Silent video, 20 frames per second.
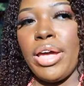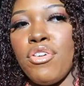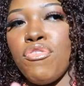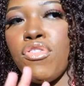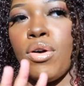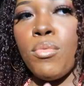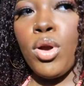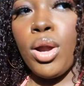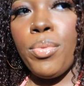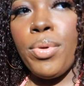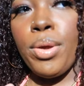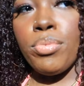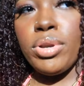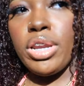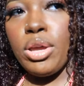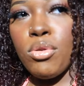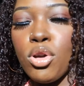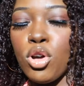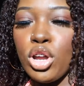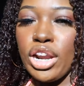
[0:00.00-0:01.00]
waiting for more people
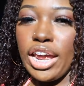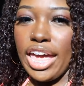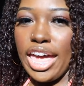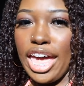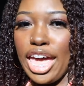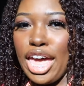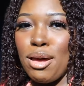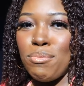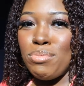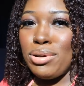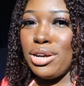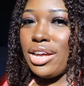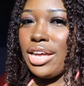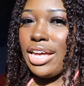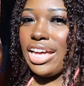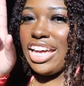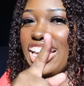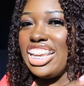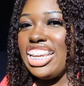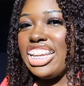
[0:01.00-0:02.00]
than we're gonna have. But
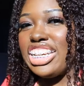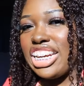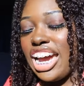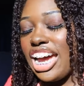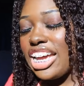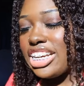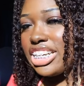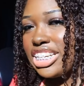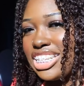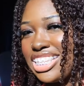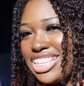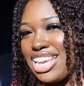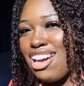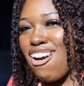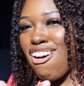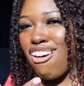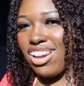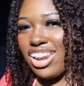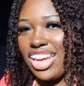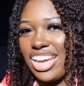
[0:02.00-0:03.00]
did y'all just
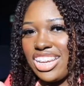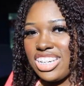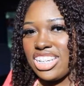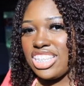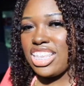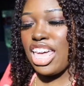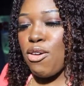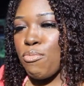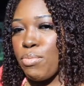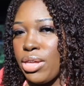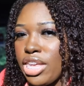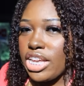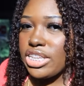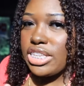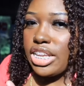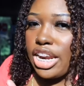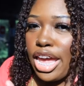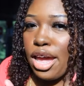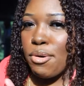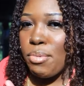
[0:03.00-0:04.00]
see all that just happened
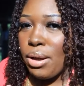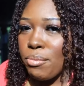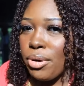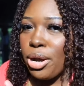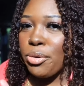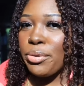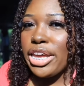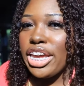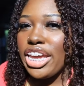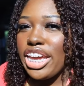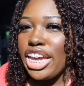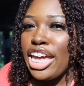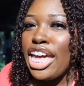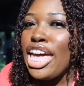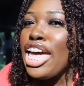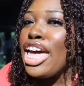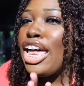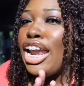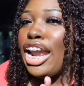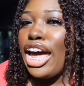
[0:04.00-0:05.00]
yesterday about my wig?
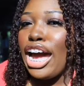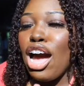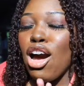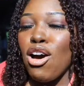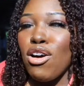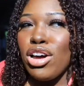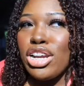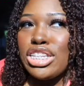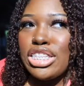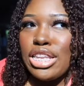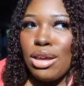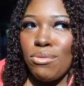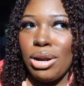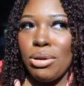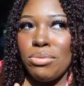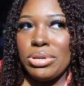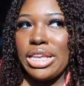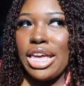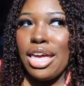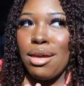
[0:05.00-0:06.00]
Like I don't understand
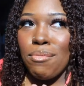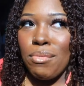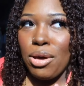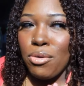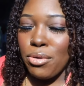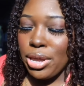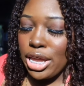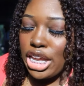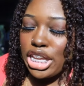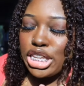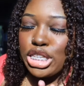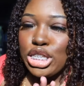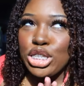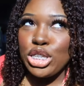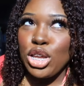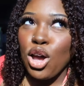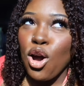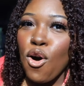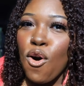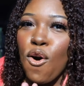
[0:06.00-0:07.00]
what it was hitting my wig
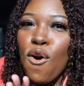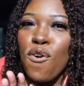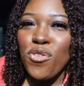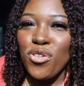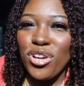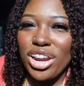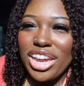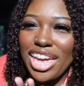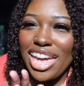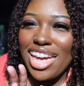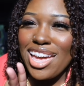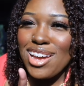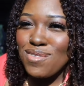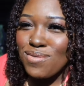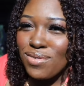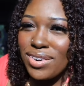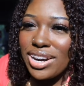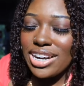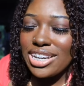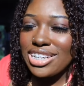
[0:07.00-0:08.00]
so freaking
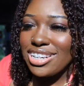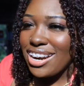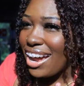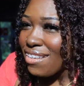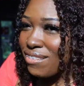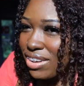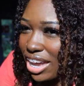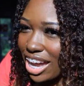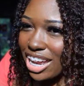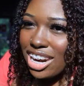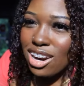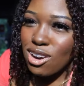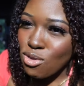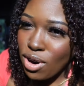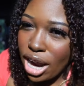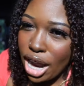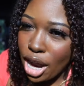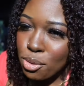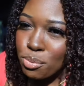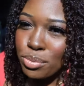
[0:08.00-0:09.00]
much. I mean I know
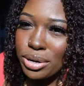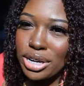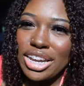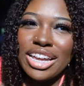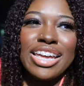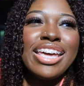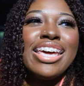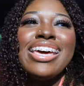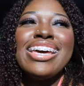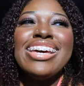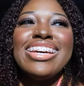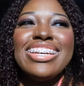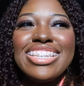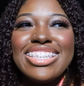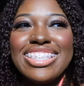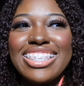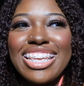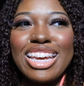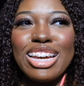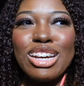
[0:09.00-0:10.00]
why, but
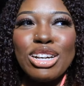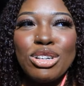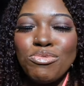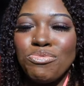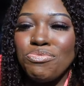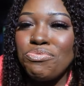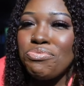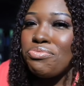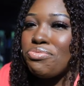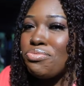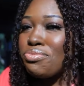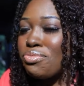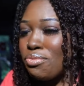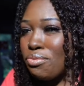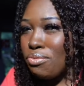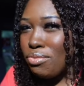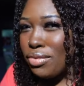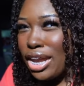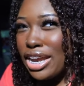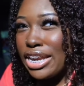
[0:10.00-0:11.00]
still,
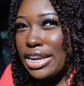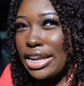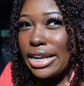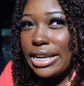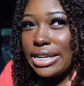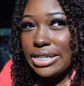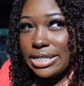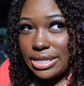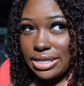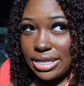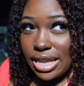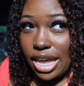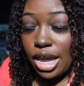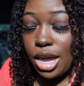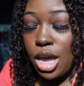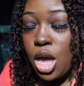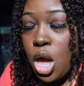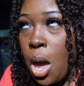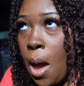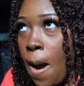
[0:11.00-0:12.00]
needless to
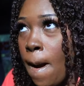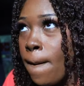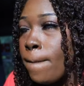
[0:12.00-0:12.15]
say.